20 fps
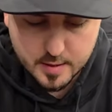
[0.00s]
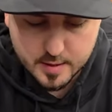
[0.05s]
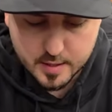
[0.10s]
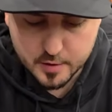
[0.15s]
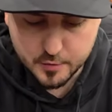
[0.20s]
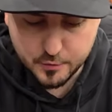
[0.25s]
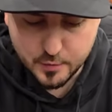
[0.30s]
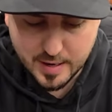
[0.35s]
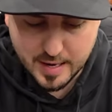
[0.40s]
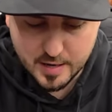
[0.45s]

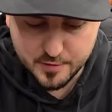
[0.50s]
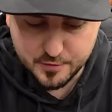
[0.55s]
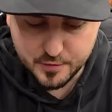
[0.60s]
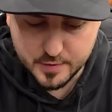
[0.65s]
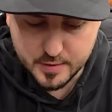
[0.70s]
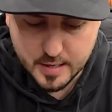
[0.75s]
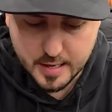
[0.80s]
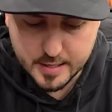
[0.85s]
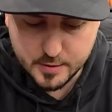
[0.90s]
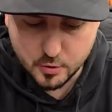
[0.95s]
If you have
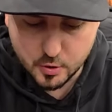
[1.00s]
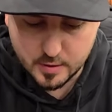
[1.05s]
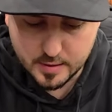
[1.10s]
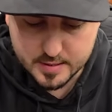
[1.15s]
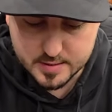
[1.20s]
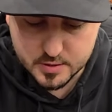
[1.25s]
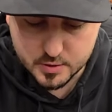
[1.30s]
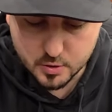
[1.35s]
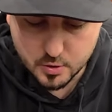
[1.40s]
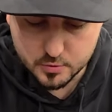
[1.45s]
9 or
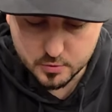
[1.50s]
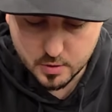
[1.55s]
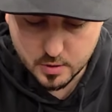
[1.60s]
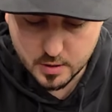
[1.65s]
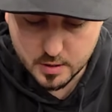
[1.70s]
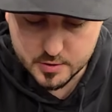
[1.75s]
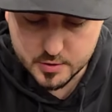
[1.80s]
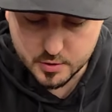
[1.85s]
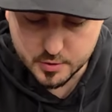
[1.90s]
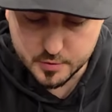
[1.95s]
less Dawn
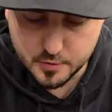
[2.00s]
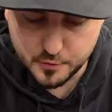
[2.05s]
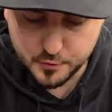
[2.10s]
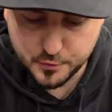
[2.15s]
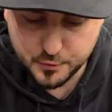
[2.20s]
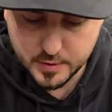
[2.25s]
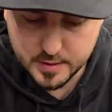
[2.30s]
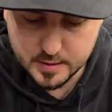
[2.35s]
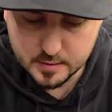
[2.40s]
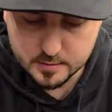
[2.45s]
cards on your
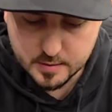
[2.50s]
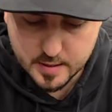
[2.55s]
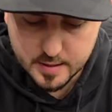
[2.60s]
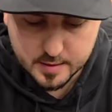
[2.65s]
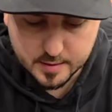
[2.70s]
field,